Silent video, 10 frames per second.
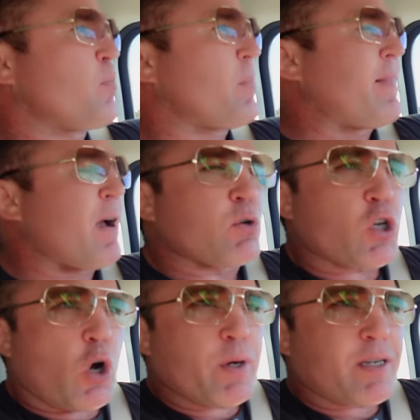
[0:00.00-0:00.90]
And that was
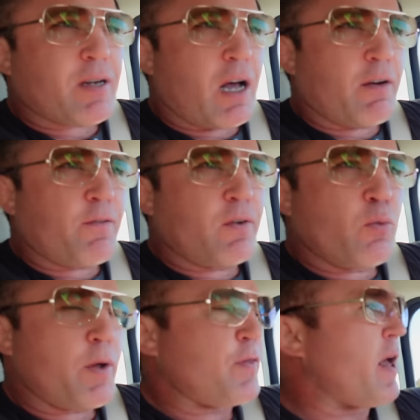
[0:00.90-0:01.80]
always tough
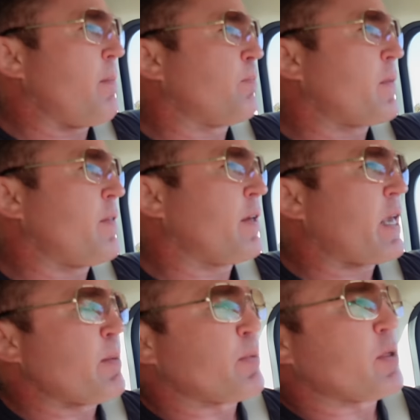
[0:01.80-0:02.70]
with them. And they
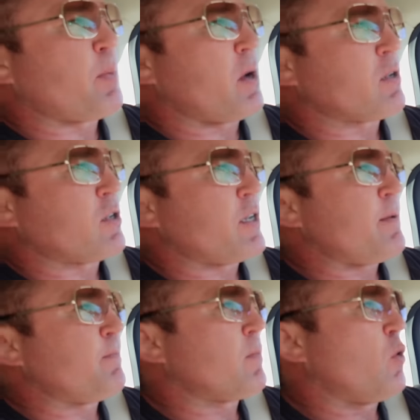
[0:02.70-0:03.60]
came up with a
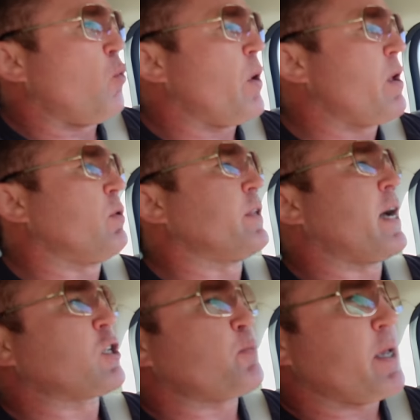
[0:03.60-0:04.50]
policy, we will
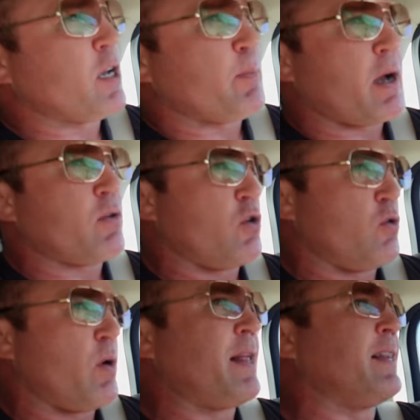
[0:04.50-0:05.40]
not speak about
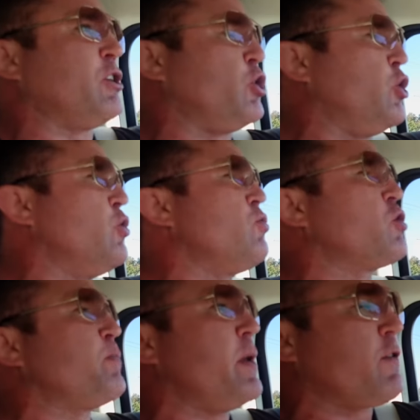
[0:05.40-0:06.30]
you unless you
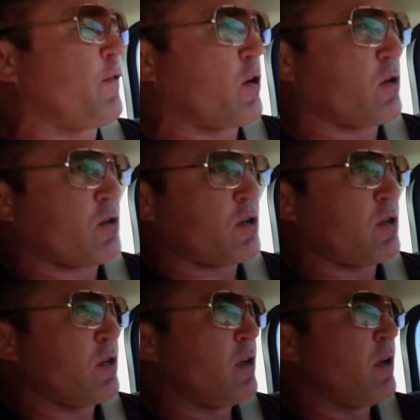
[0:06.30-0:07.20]
speak first.